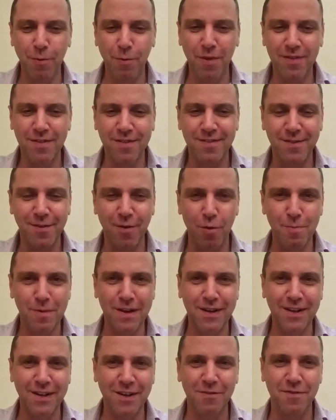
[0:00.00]
dealing with so
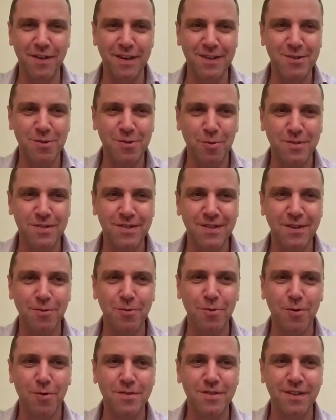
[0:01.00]
many investors
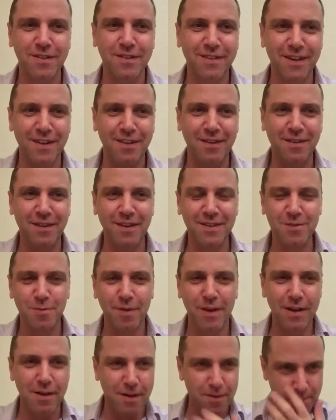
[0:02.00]
in New York City and
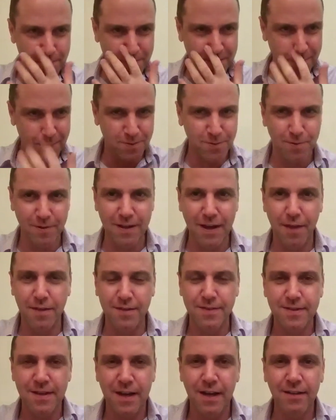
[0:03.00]
Israeli entrepreneurs on the
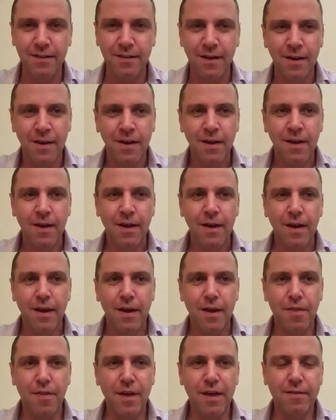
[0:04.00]
other side,
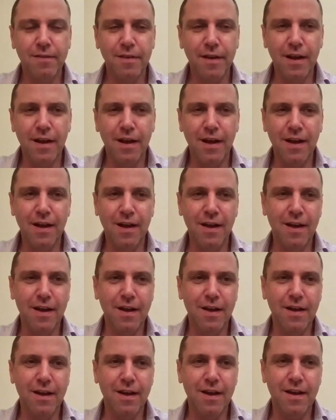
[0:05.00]
that
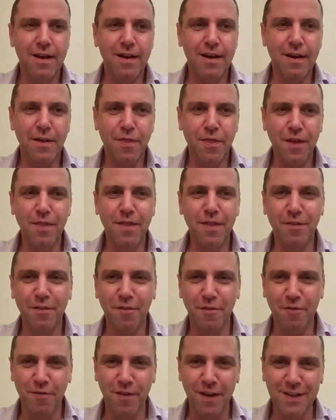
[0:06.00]
I think
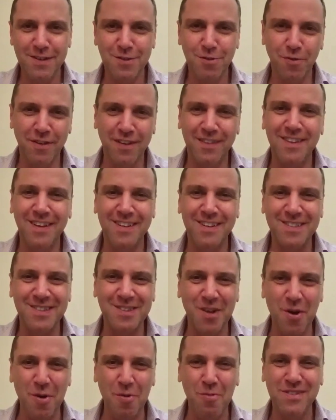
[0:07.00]
that
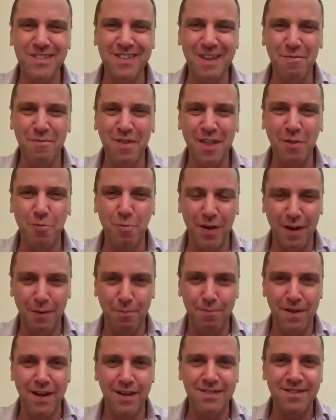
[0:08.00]
there's no something that will
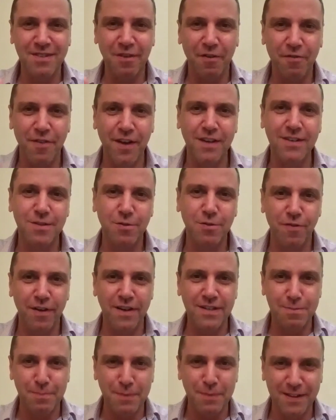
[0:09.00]
replace the
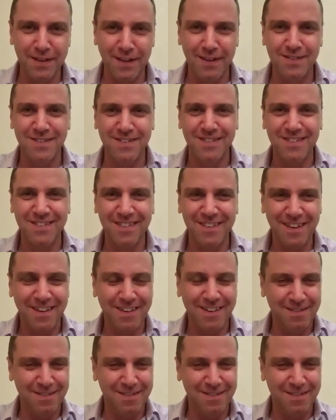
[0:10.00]
face-to-face meetings